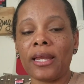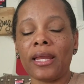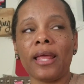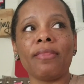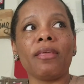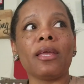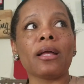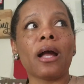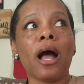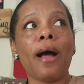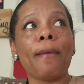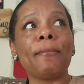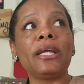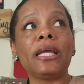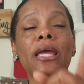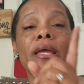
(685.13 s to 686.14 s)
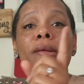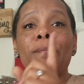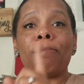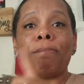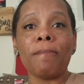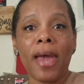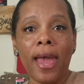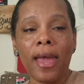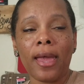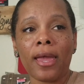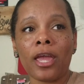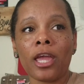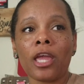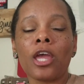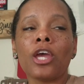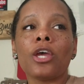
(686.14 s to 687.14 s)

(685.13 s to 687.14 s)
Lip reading: And then coming in May,